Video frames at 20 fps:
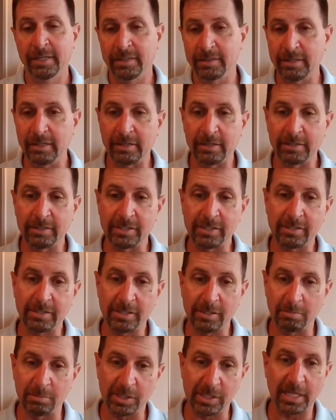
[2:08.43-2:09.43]
There's
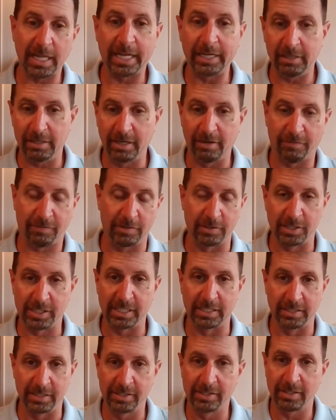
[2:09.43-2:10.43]
some slight
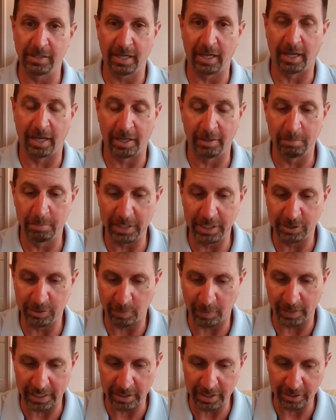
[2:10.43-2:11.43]
differences
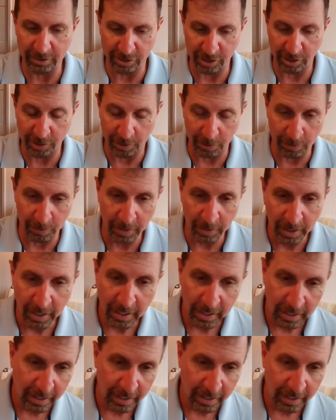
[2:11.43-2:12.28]
between the two.